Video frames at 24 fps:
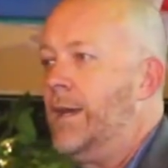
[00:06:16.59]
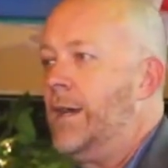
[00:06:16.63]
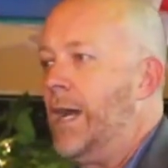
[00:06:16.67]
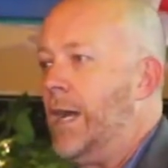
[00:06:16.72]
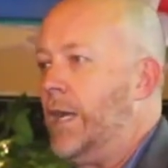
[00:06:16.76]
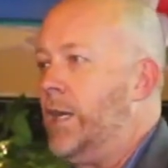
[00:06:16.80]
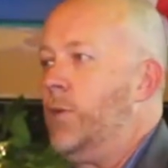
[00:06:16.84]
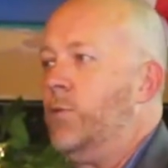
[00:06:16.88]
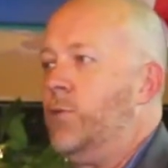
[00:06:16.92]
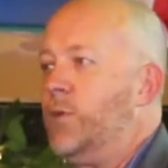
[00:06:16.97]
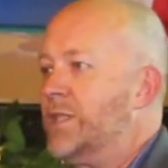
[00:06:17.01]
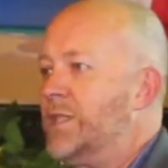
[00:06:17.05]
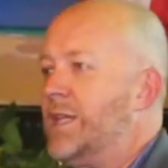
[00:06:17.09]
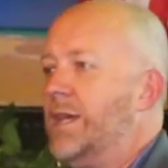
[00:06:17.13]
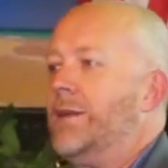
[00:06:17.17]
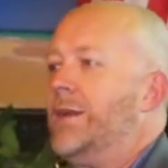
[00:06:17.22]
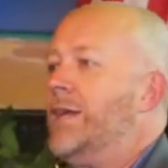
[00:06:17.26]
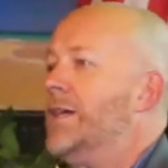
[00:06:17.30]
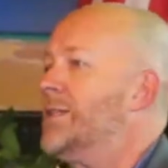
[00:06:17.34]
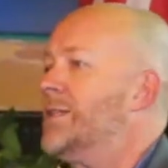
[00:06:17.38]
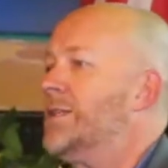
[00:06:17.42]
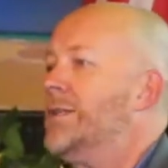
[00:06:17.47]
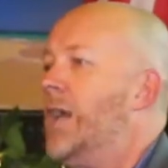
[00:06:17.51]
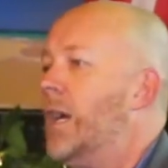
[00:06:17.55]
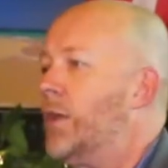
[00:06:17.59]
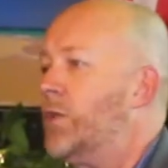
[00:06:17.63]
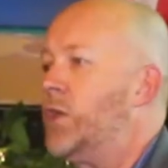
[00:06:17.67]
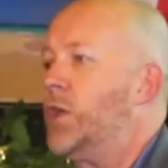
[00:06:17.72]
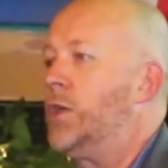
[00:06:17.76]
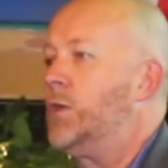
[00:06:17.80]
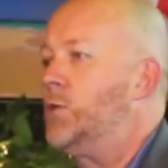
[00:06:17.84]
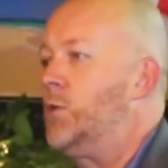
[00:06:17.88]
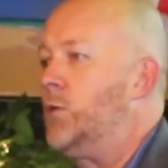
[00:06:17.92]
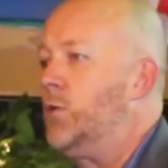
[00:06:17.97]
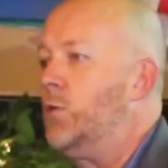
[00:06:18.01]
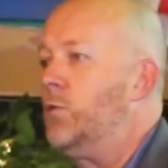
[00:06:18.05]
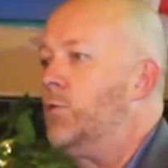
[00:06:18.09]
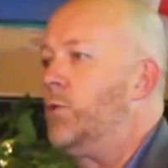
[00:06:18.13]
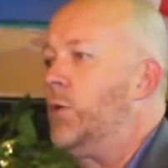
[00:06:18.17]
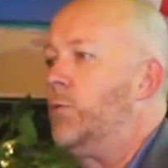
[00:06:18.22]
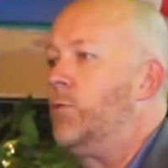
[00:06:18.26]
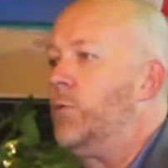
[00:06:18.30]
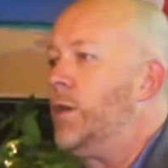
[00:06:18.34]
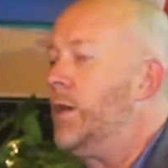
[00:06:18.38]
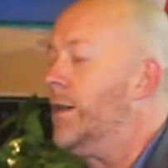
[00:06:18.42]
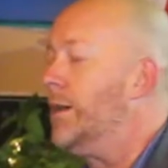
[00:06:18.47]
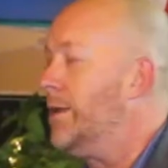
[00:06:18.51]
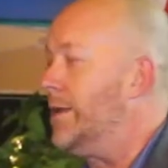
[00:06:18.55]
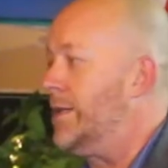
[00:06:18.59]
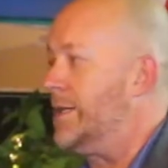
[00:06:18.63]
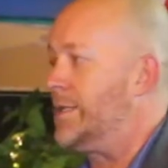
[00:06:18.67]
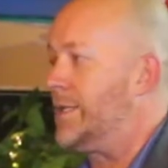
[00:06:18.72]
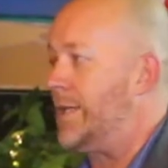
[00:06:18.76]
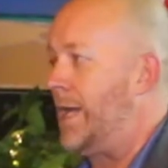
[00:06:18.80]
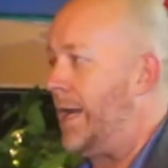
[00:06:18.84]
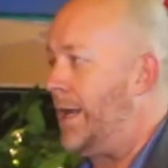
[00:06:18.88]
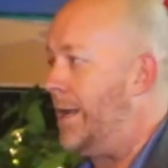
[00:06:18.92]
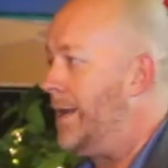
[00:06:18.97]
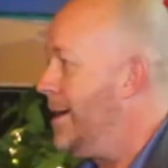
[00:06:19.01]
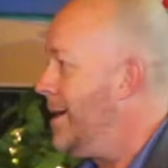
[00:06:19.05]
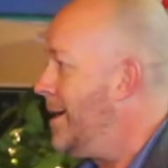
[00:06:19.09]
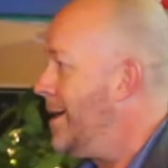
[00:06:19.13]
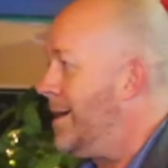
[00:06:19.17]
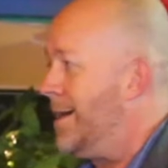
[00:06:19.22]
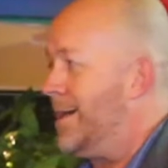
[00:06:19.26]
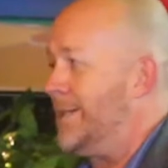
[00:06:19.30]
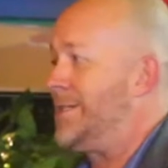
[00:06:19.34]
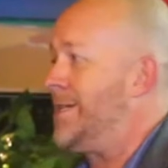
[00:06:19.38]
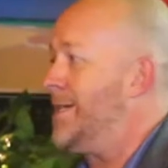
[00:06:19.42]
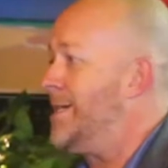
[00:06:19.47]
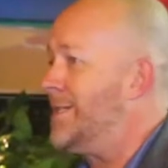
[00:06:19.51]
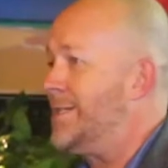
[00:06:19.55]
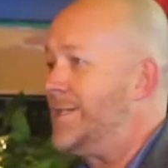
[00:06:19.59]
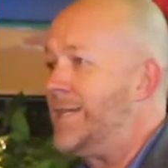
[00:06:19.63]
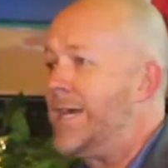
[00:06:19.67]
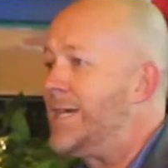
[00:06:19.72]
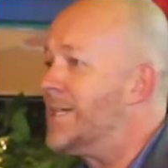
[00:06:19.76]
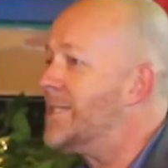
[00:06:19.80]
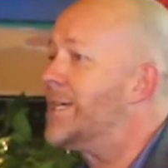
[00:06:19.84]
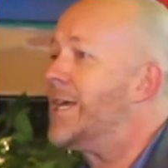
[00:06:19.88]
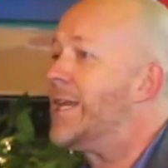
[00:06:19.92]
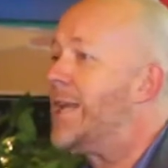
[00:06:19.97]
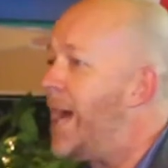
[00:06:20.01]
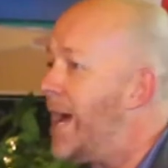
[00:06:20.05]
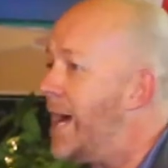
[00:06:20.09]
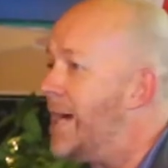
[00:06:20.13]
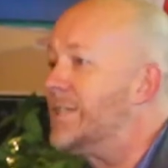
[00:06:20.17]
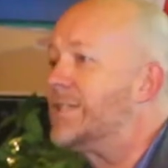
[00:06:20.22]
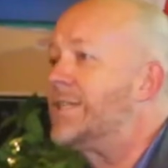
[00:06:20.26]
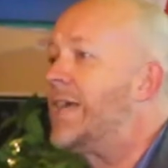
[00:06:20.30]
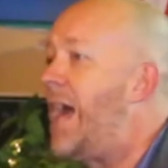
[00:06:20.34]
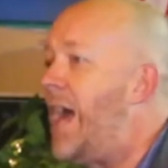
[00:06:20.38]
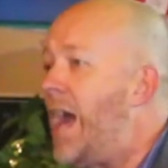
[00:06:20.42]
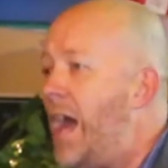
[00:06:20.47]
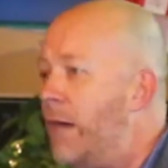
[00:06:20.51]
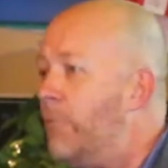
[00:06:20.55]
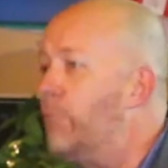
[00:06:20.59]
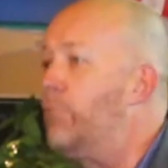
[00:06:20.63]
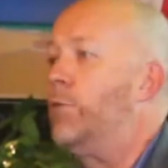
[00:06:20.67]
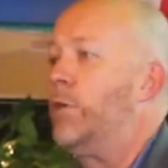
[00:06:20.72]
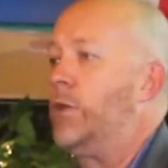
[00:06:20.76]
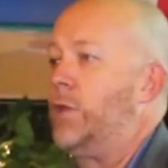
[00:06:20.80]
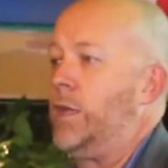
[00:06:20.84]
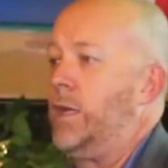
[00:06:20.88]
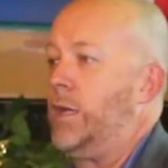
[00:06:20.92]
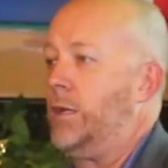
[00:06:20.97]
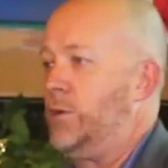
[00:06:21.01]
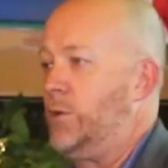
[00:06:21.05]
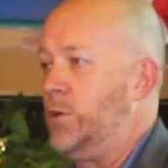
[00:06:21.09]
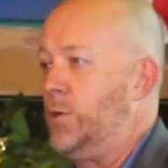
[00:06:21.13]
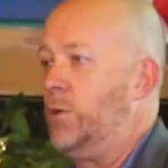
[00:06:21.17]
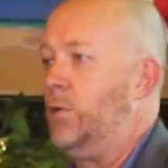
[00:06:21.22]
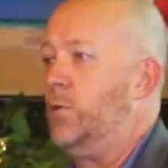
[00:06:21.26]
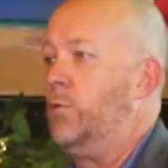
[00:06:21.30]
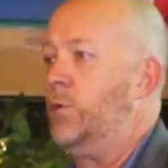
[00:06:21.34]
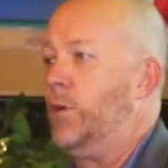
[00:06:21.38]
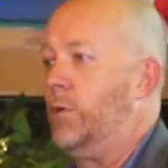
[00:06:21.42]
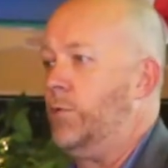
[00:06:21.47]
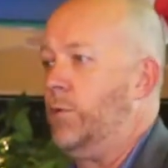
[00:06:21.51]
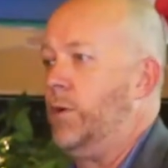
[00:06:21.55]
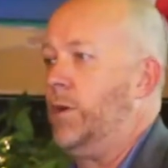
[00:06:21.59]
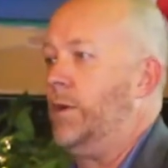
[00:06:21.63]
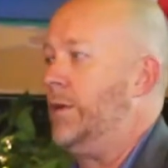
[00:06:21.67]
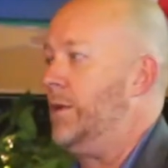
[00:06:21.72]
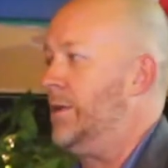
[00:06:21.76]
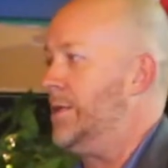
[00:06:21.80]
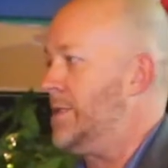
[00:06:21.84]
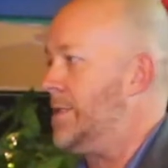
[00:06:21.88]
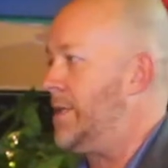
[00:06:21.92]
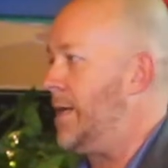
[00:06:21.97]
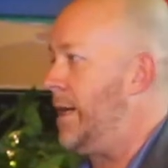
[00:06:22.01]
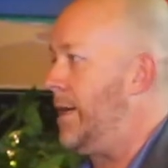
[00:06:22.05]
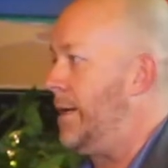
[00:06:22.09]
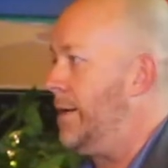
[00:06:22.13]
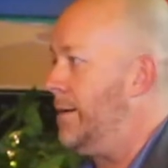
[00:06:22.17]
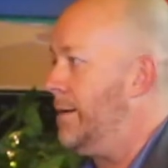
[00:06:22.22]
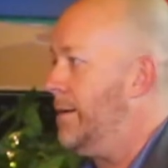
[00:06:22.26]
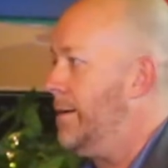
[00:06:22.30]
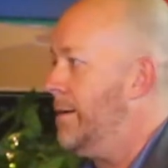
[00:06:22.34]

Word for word: And you would say it has nothing to do with real estate. It says, yes, it has everything to do with real estate.